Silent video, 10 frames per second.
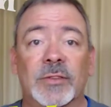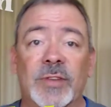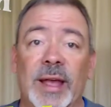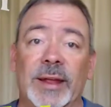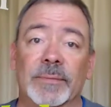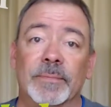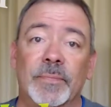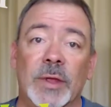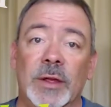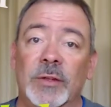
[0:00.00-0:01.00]
Second,
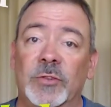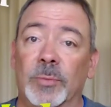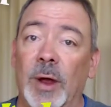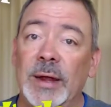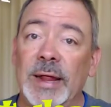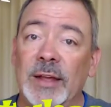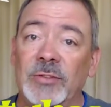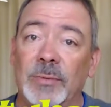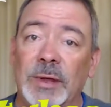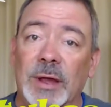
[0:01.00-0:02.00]
sobriety
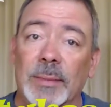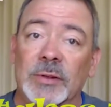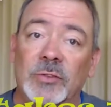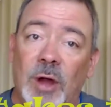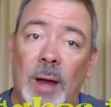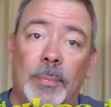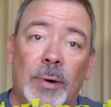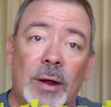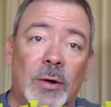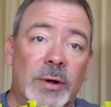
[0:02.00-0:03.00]
has to become a top
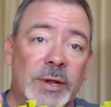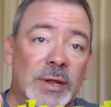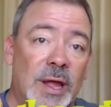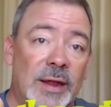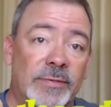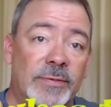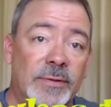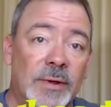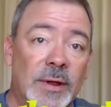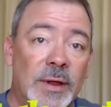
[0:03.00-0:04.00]
priority in life.
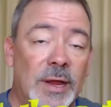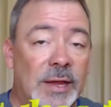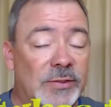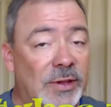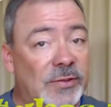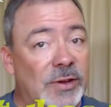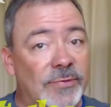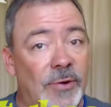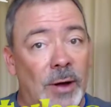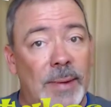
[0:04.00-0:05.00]
It's easy
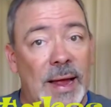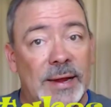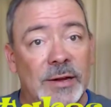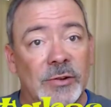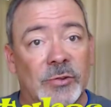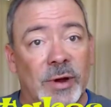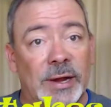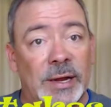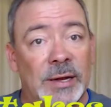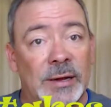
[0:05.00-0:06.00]
to fall back into
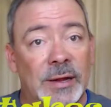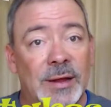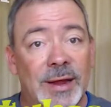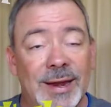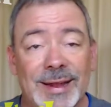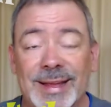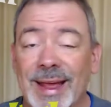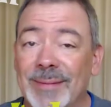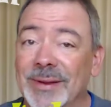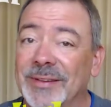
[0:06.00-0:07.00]
drinking, and it
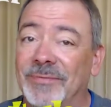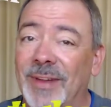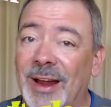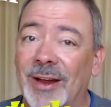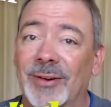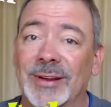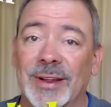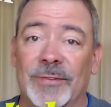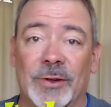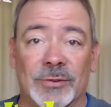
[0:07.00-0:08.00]
can be very
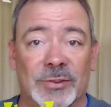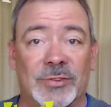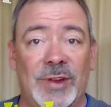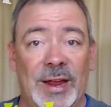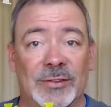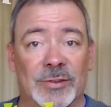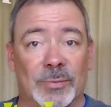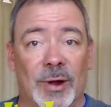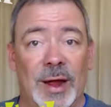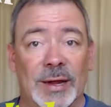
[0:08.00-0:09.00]
difficult to stay in
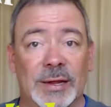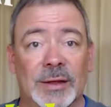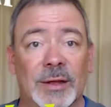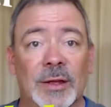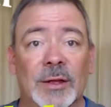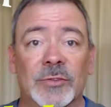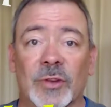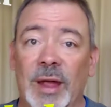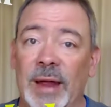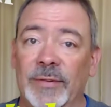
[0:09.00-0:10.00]
sobriety.
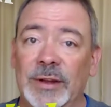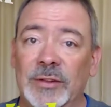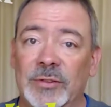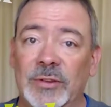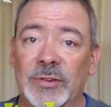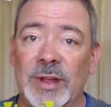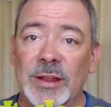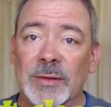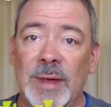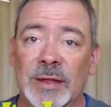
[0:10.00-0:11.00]
So every decision
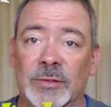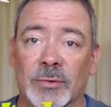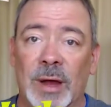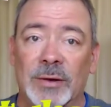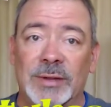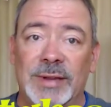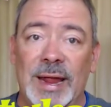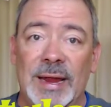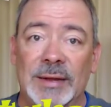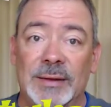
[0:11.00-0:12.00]
that you make throughout a
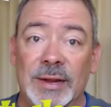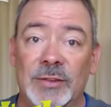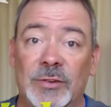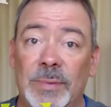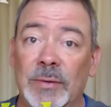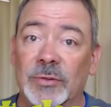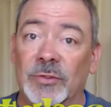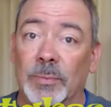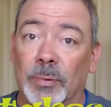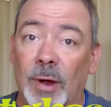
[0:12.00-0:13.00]
day needs to be with
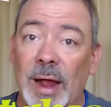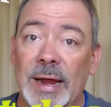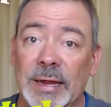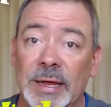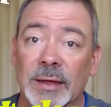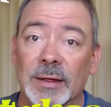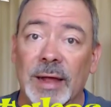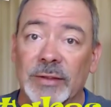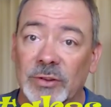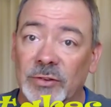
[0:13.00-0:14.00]
sobriety
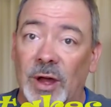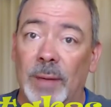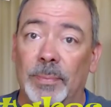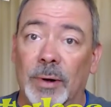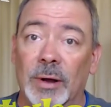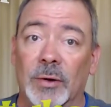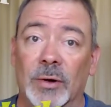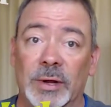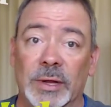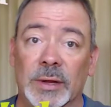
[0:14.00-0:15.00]
as a top
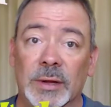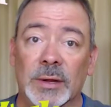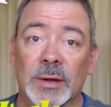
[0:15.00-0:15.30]
priority.